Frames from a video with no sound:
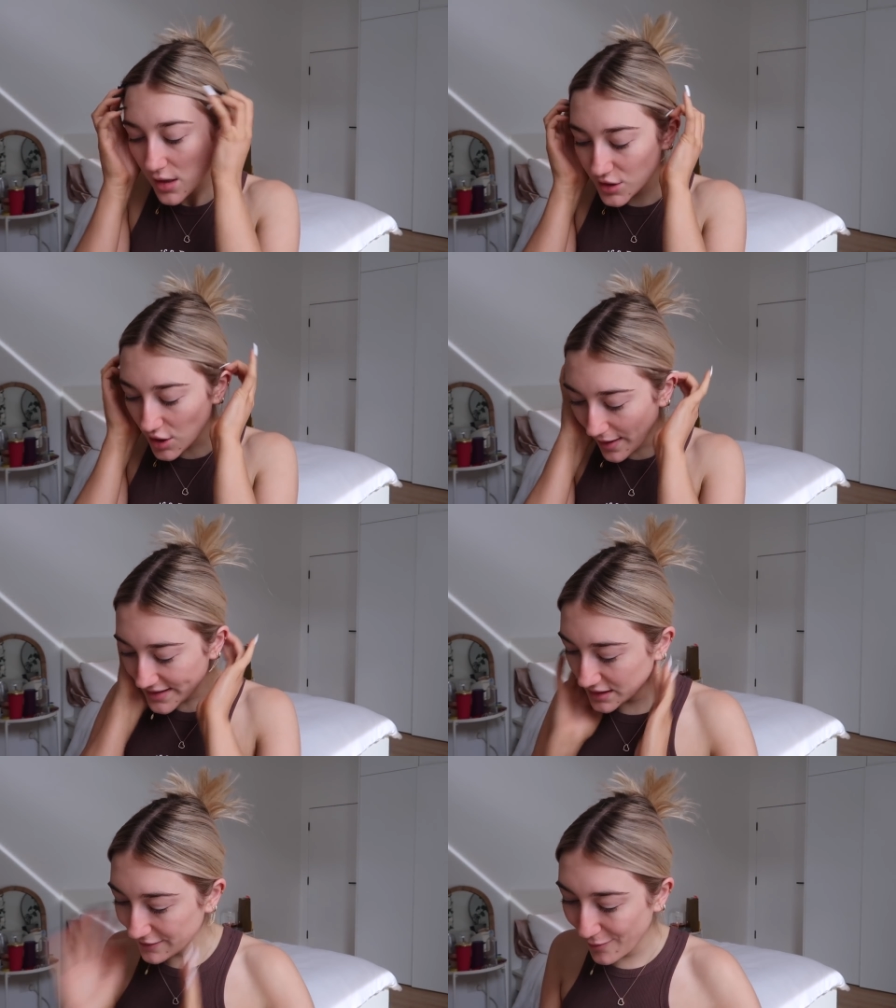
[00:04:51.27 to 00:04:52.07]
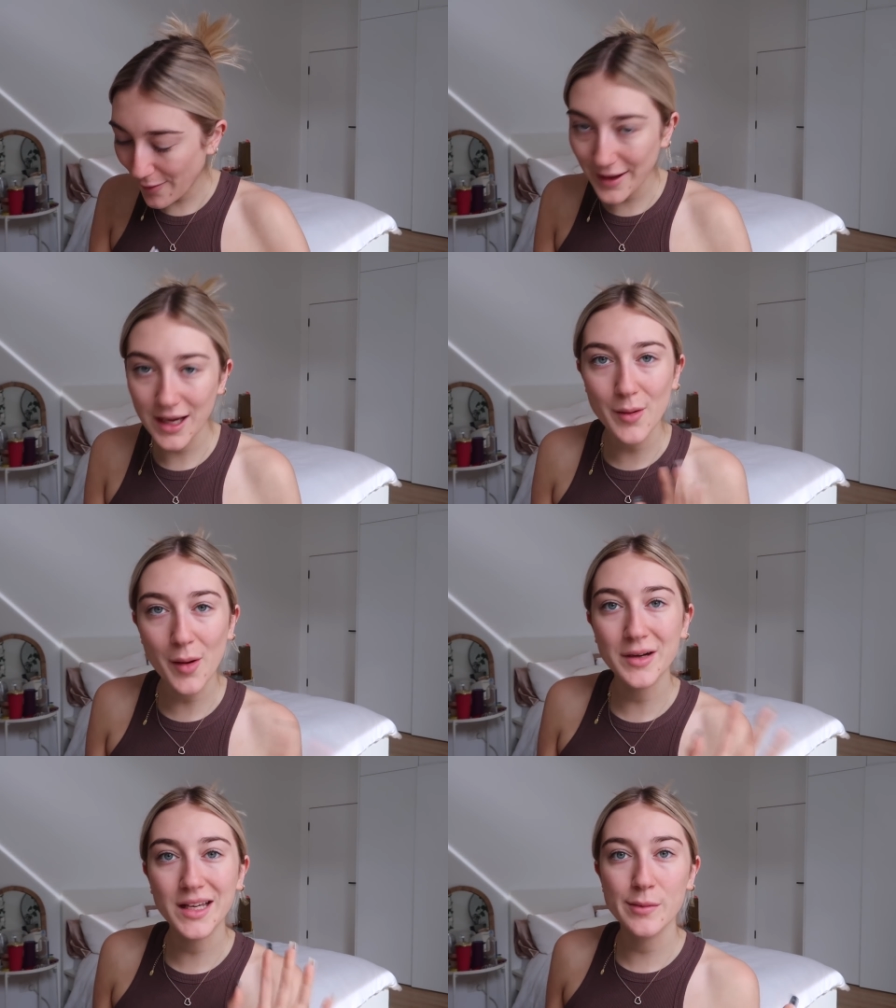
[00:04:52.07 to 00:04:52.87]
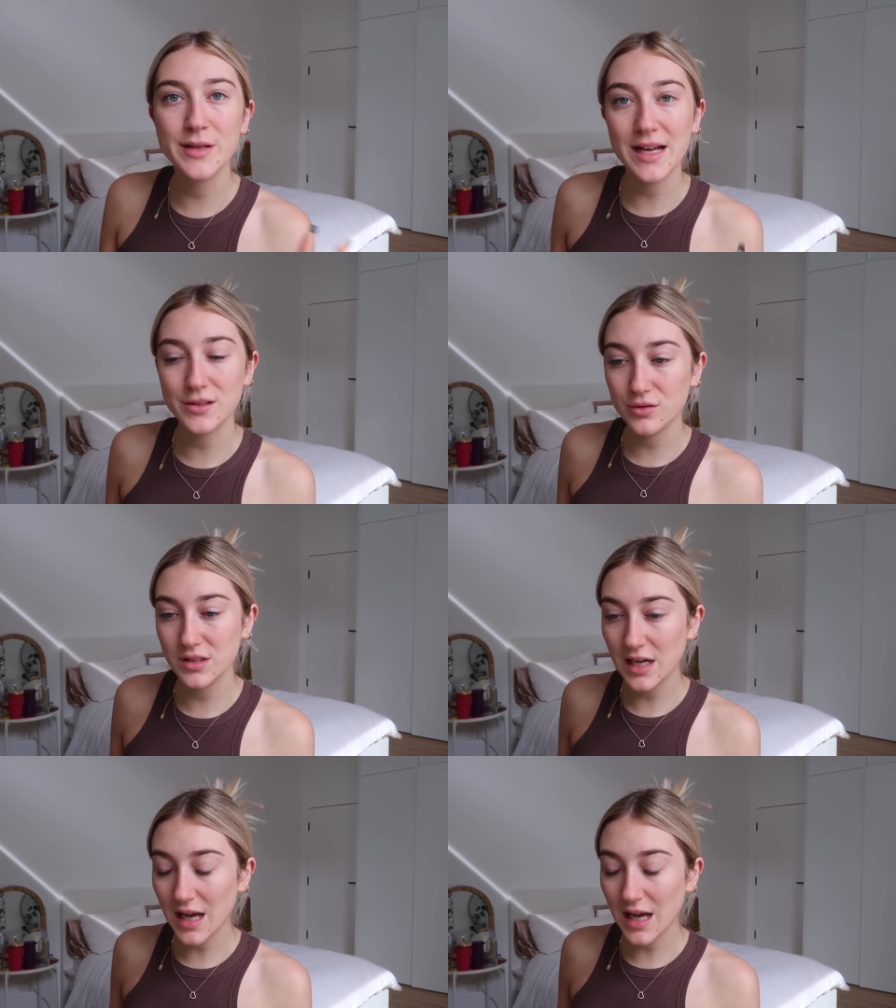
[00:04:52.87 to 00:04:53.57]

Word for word: So basically for my makeup, I'm gonna keep it natural